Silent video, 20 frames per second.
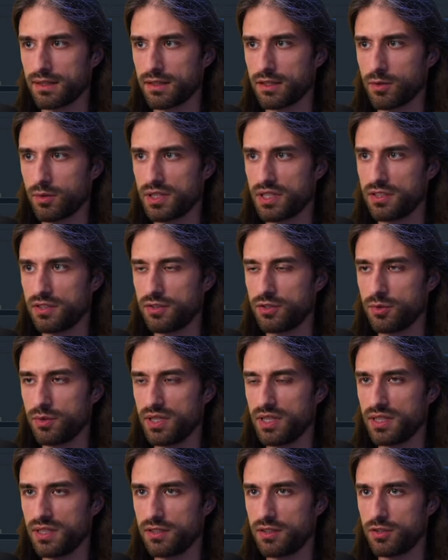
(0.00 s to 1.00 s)
What it's
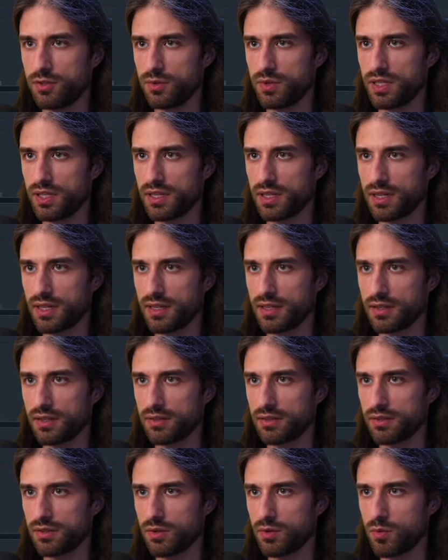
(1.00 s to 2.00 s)
doing is doing like,
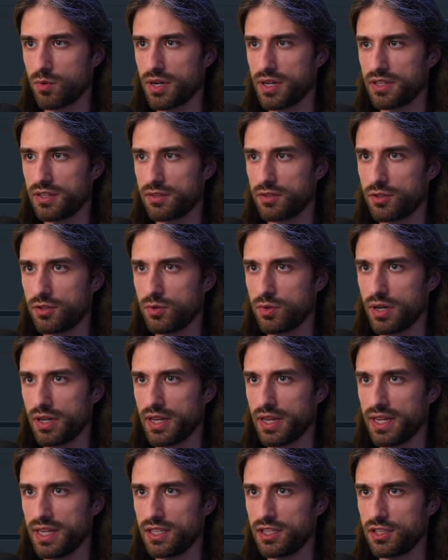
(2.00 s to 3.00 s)
so y is 2 and
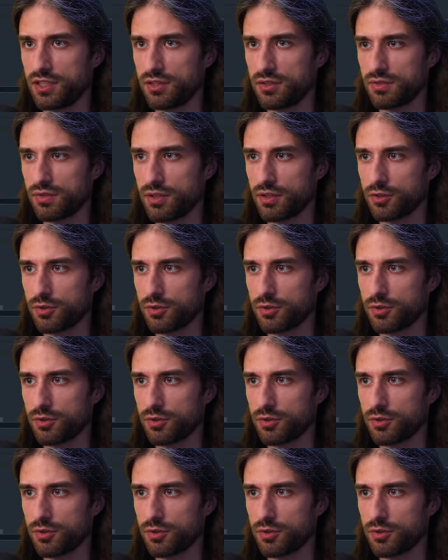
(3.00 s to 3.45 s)
h is 4.